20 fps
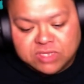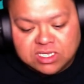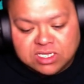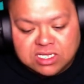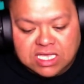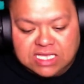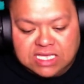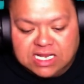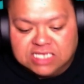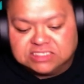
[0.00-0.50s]

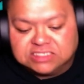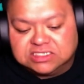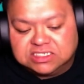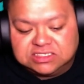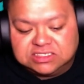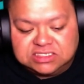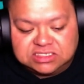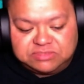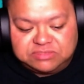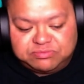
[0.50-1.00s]
And it
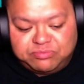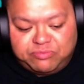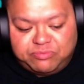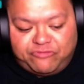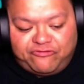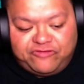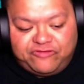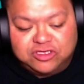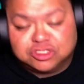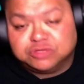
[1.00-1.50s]
just
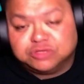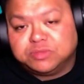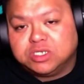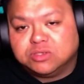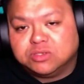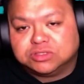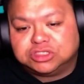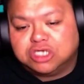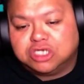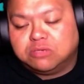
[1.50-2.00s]
fills me
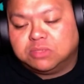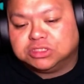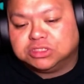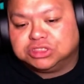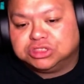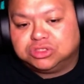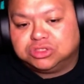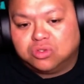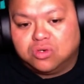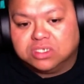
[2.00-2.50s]
with so
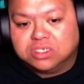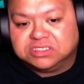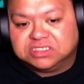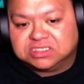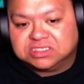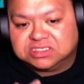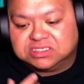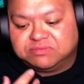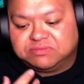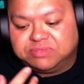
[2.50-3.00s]
much joy
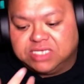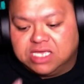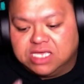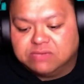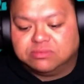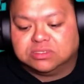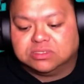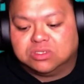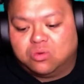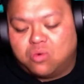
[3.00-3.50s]
just to be
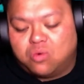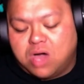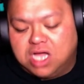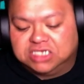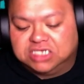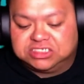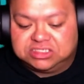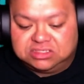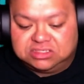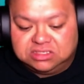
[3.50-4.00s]
able to
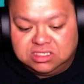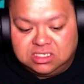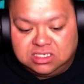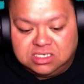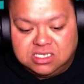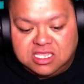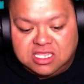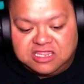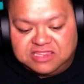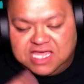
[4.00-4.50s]
watch
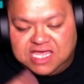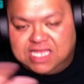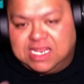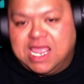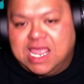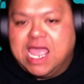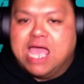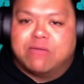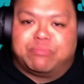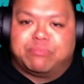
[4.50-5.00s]
that
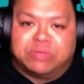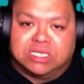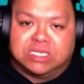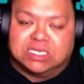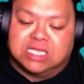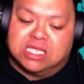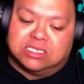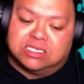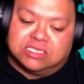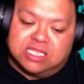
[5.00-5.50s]
happen
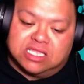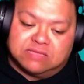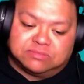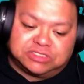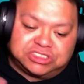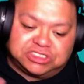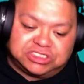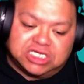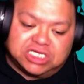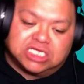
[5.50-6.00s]
and them
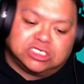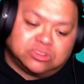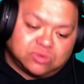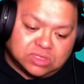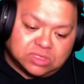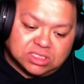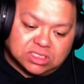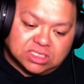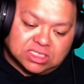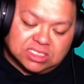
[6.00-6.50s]

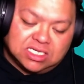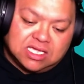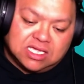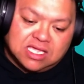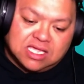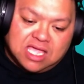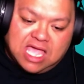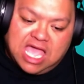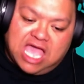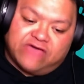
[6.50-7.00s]
genuinely
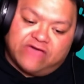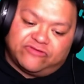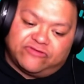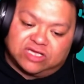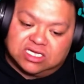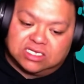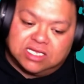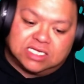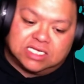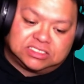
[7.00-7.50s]
have a
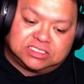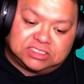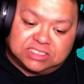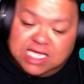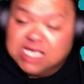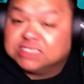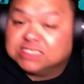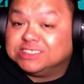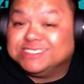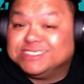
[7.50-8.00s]
connection that
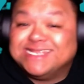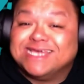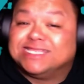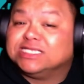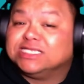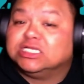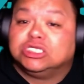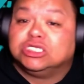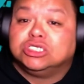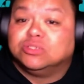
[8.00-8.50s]
has
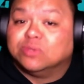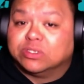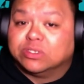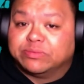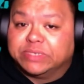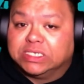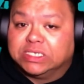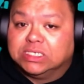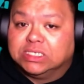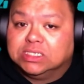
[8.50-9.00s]
nothing to do with
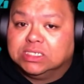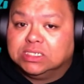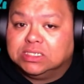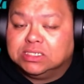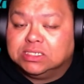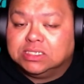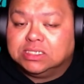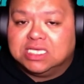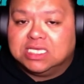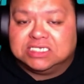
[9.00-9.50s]
me.
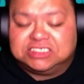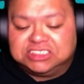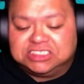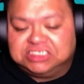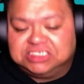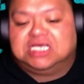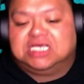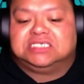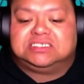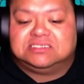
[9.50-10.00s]
It's
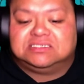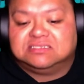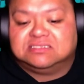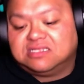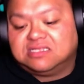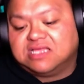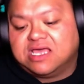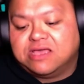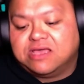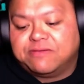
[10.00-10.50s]
just
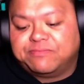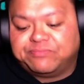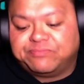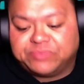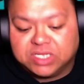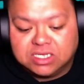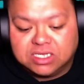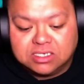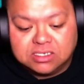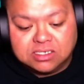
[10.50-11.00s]
them.
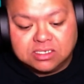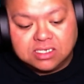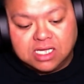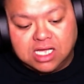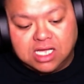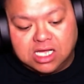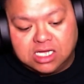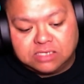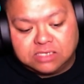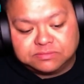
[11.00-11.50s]

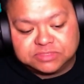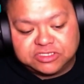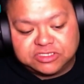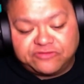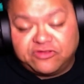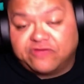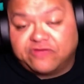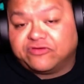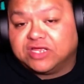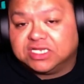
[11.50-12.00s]
So if
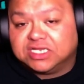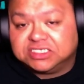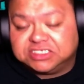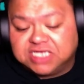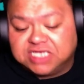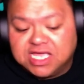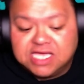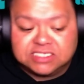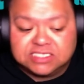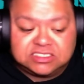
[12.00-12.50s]
you ever get a
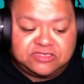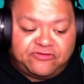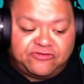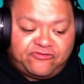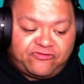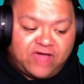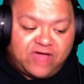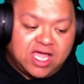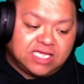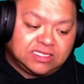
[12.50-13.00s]
chance,
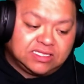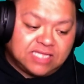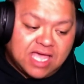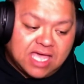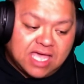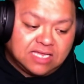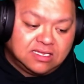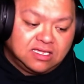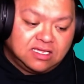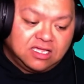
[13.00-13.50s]
find
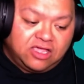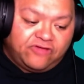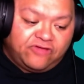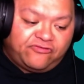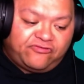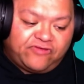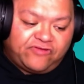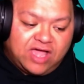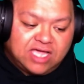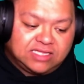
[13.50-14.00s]
that
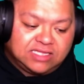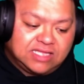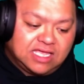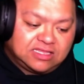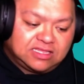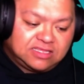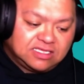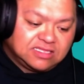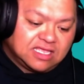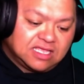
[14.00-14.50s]

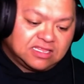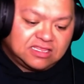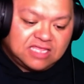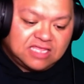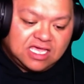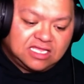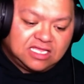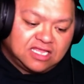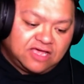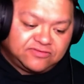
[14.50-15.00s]
thing that
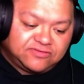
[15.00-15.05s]
they love